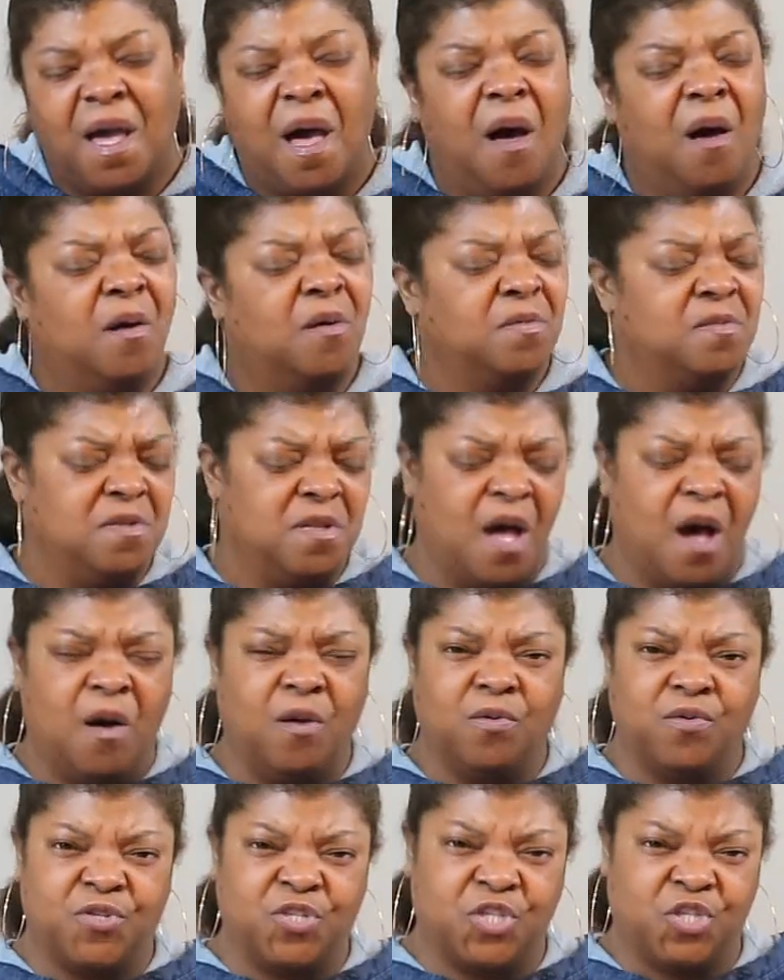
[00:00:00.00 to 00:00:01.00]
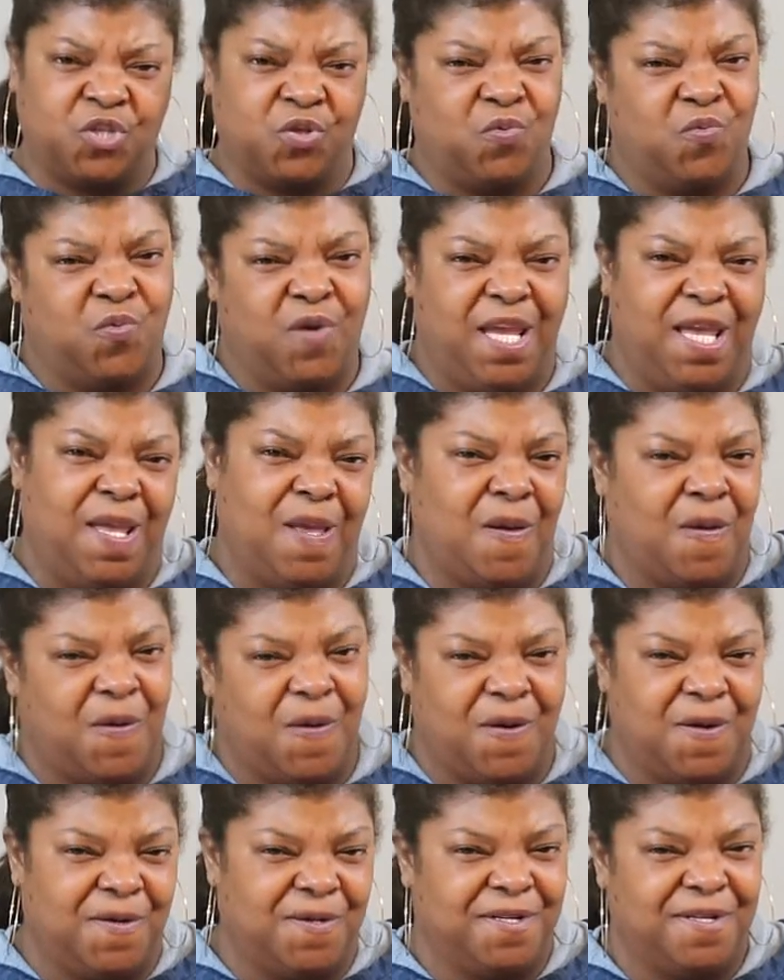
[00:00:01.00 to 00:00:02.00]
Oh no,
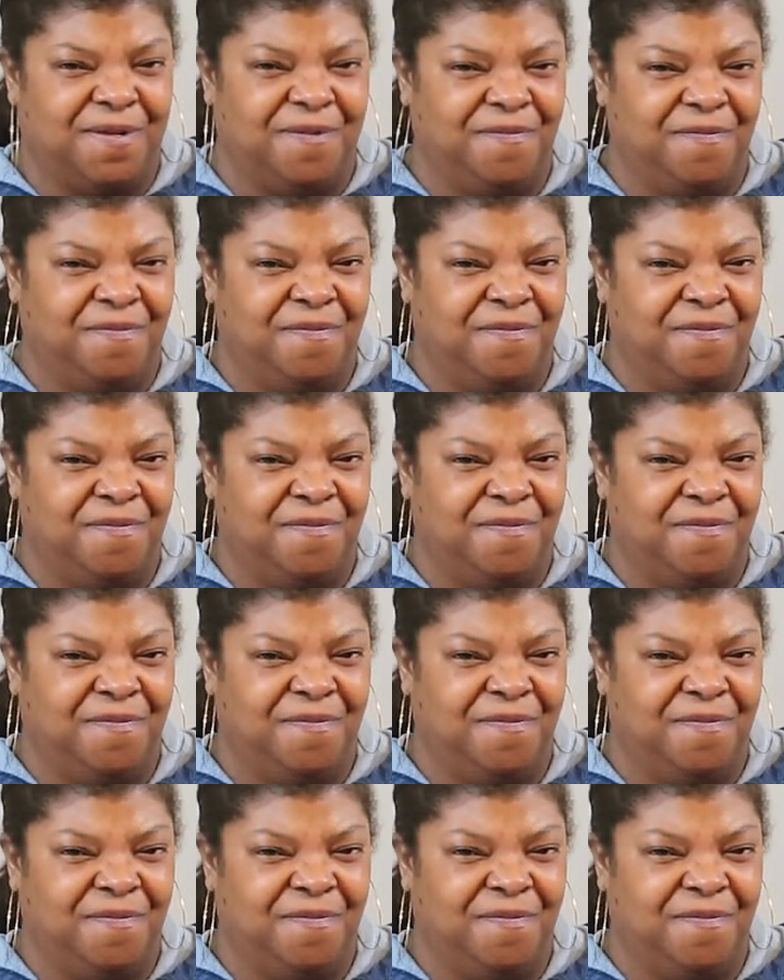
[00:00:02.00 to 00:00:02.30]
sweetheart.